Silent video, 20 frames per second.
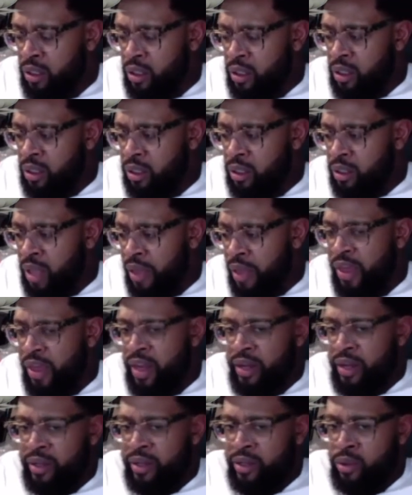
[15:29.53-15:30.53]

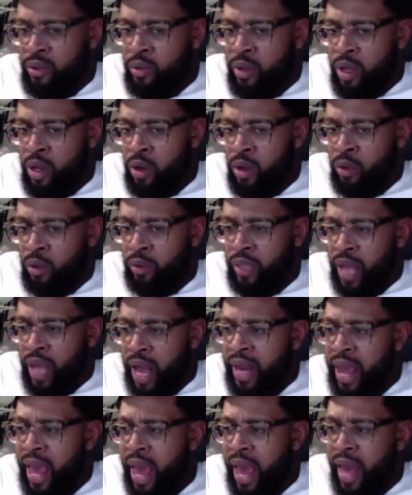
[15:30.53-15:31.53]
they kind
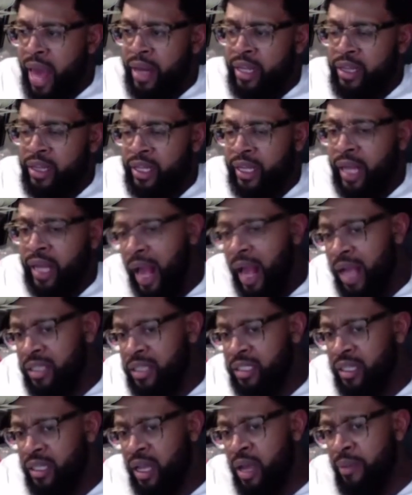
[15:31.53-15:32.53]
of had in the
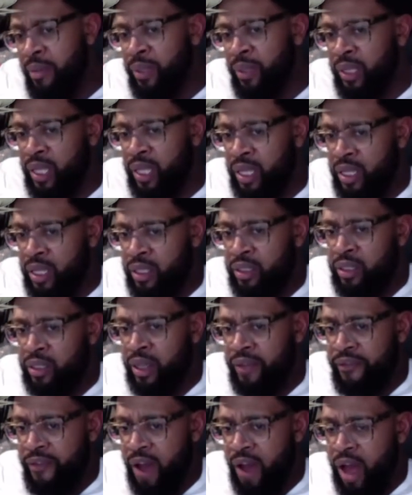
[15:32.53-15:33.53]
concept, and then they
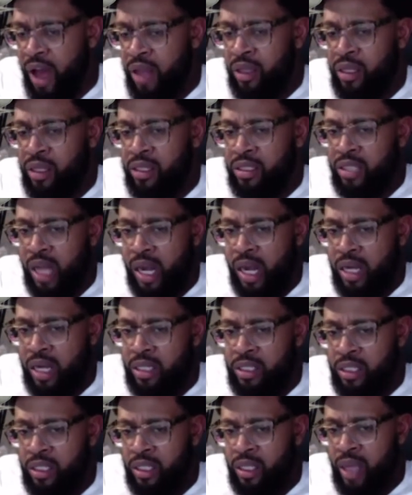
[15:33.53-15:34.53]
finally decided
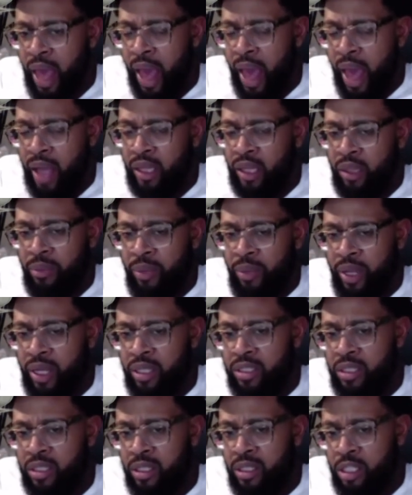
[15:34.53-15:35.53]
to acclimate it
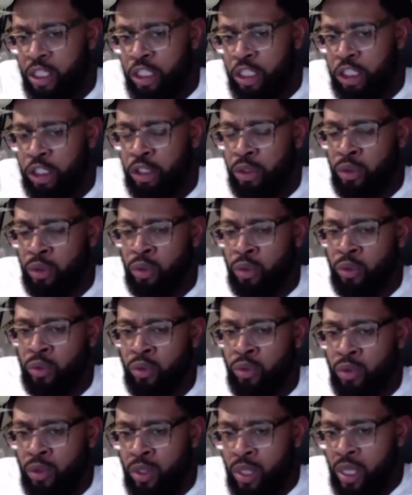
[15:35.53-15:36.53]
to this shoe
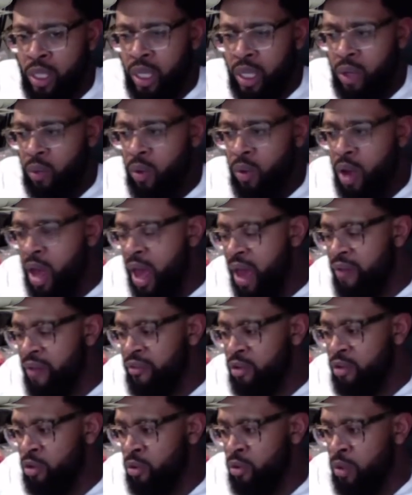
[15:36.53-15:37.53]
and what have
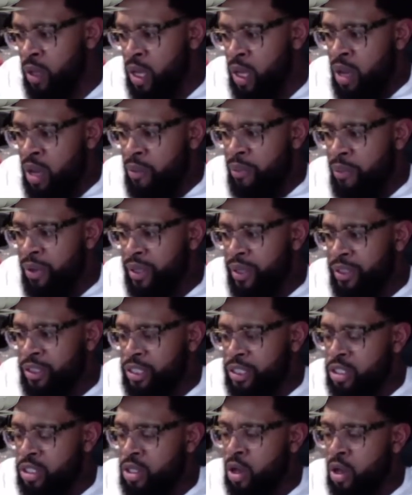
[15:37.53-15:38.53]
you. But
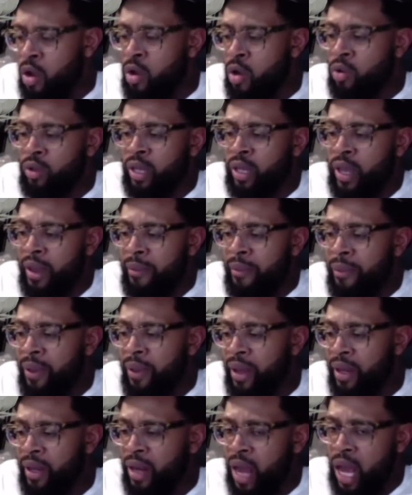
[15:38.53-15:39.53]
just the whole
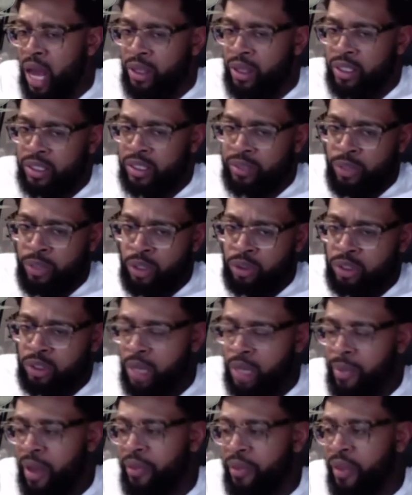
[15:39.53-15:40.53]
campaign of how this built
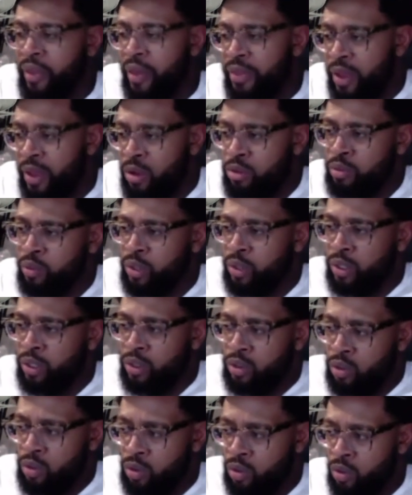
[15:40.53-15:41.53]
up, I thought that was pretty
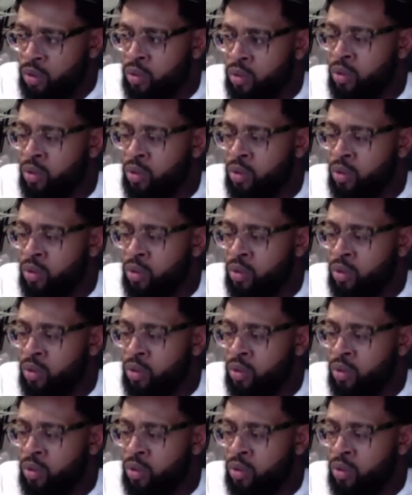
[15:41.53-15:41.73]
cool.